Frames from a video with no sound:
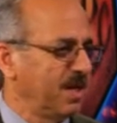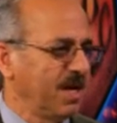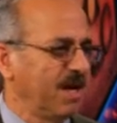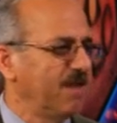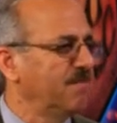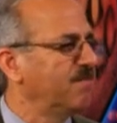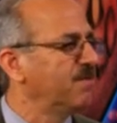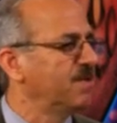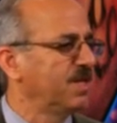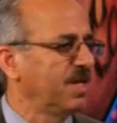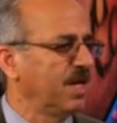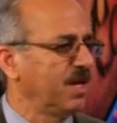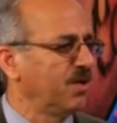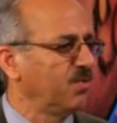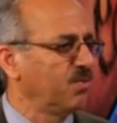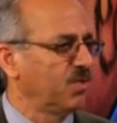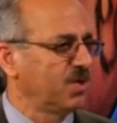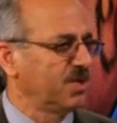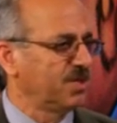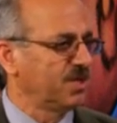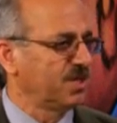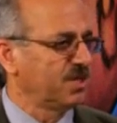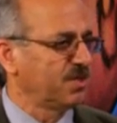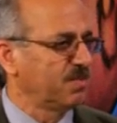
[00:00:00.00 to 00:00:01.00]
Every day he
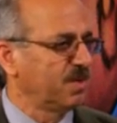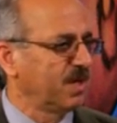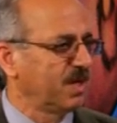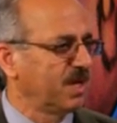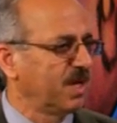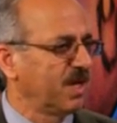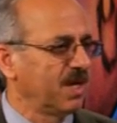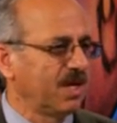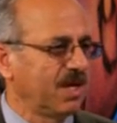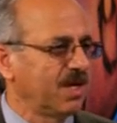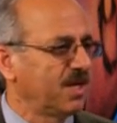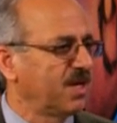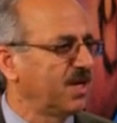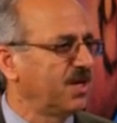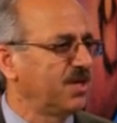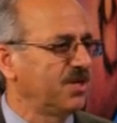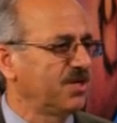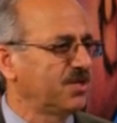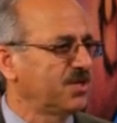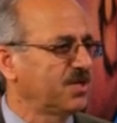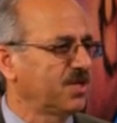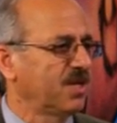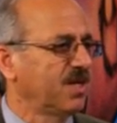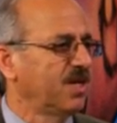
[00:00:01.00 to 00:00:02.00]
was speaking
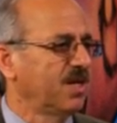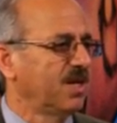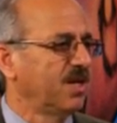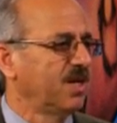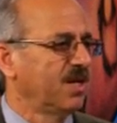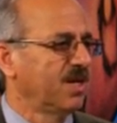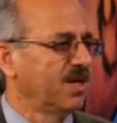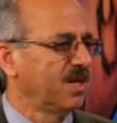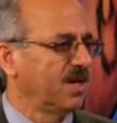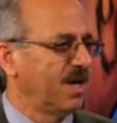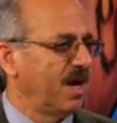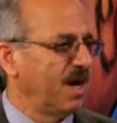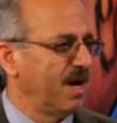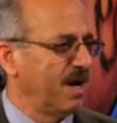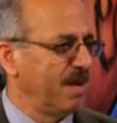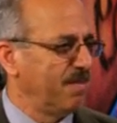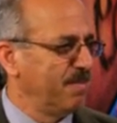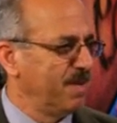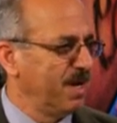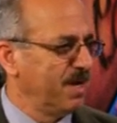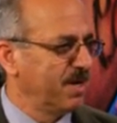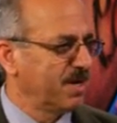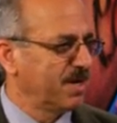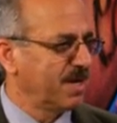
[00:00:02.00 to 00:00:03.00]
against
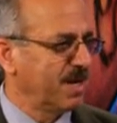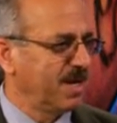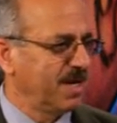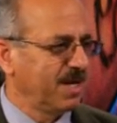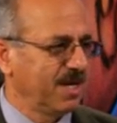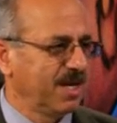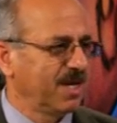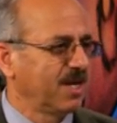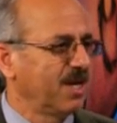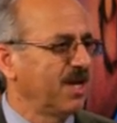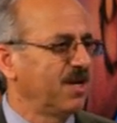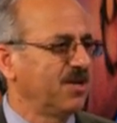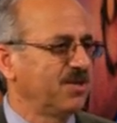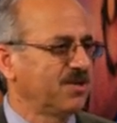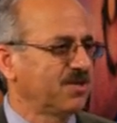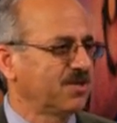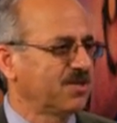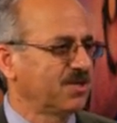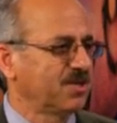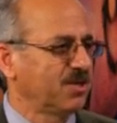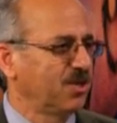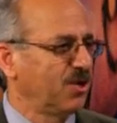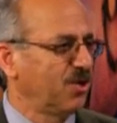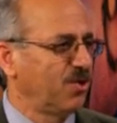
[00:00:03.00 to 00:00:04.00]
America,
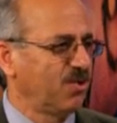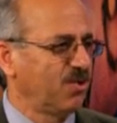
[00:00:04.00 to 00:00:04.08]
against, Israel.